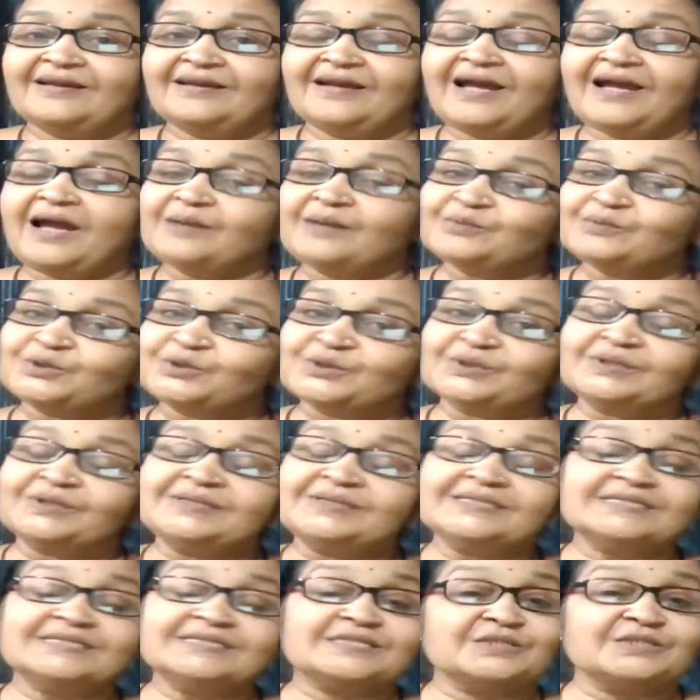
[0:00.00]
I'm sure
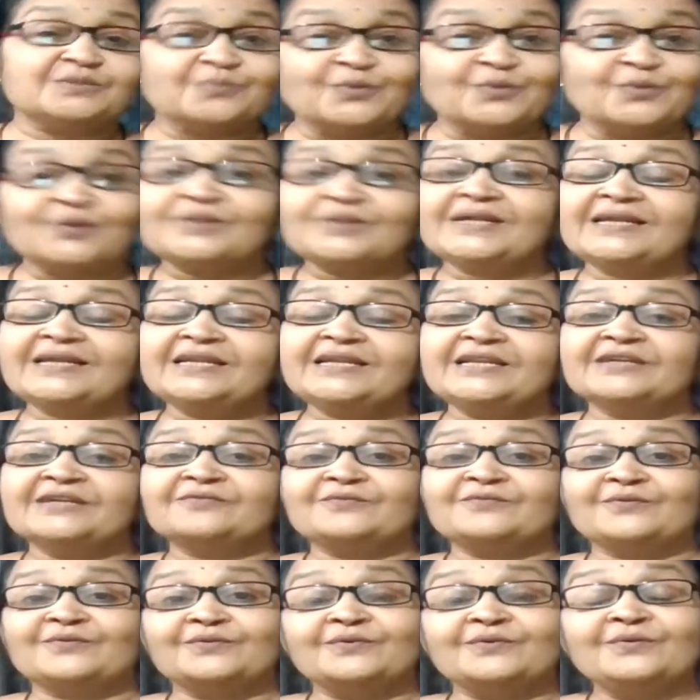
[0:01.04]
this is more than enough
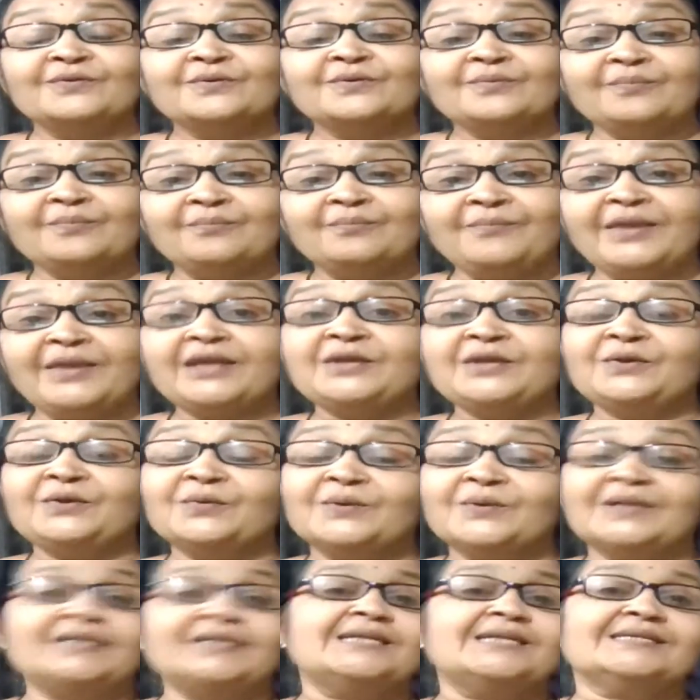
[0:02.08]
to make you
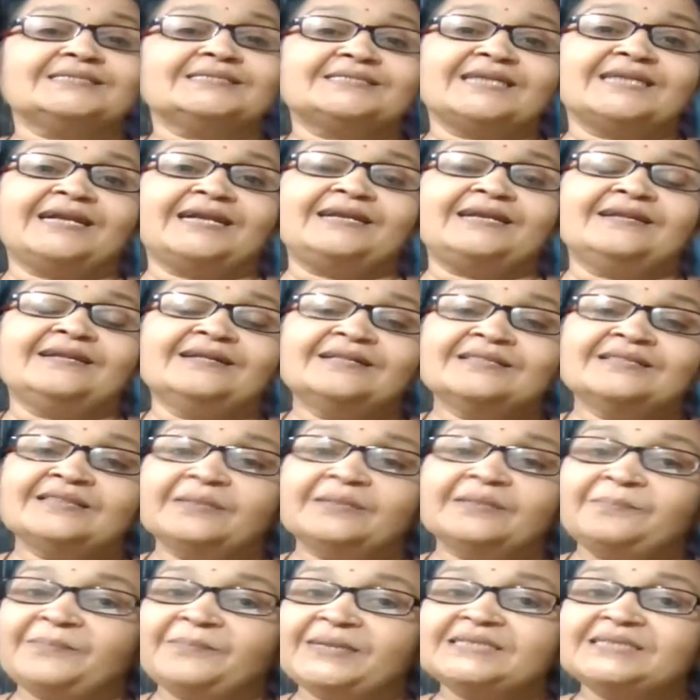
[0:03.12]
understand
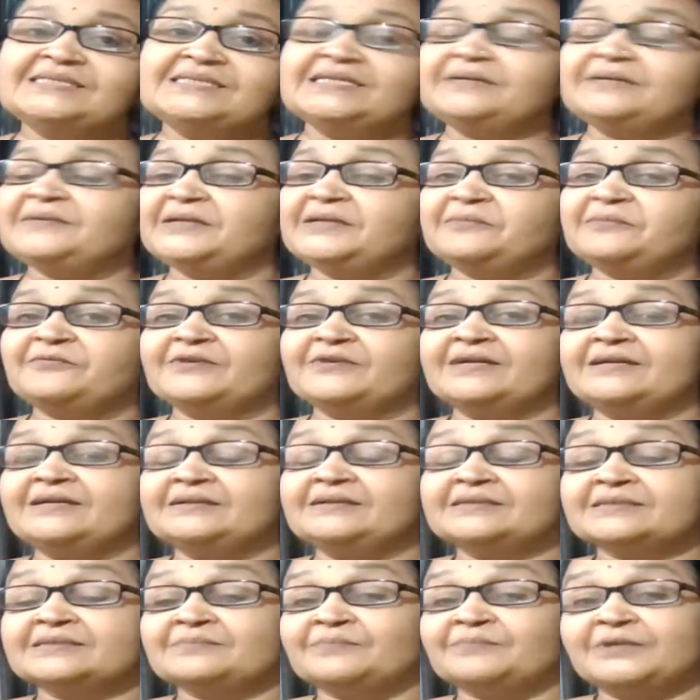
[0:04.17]
the basic
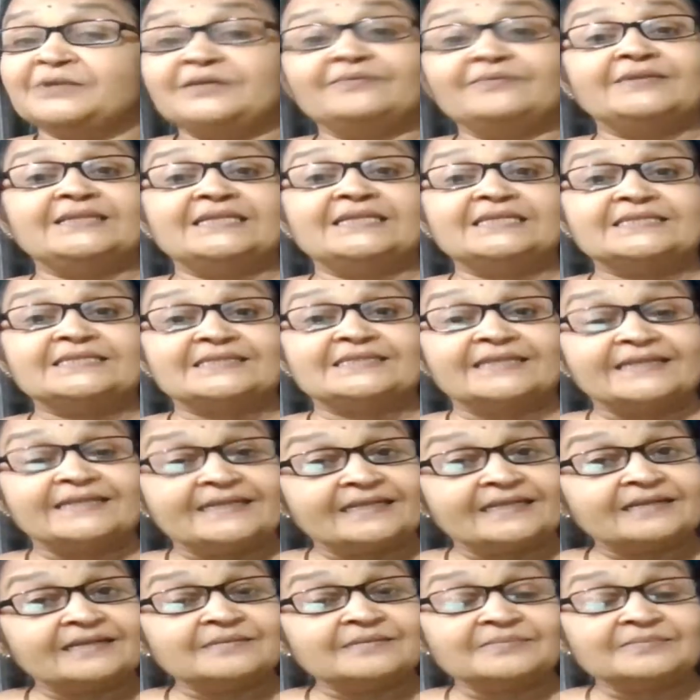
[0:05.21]
difference between these three
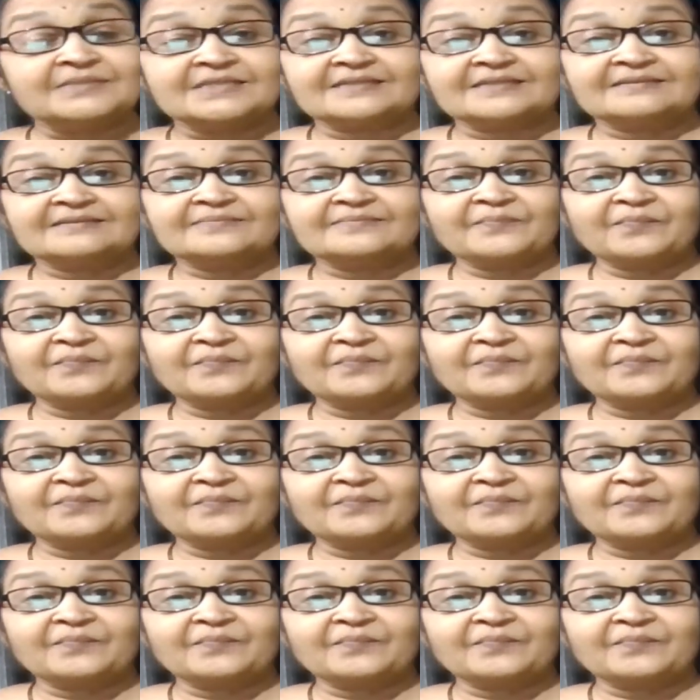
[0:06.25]
terms.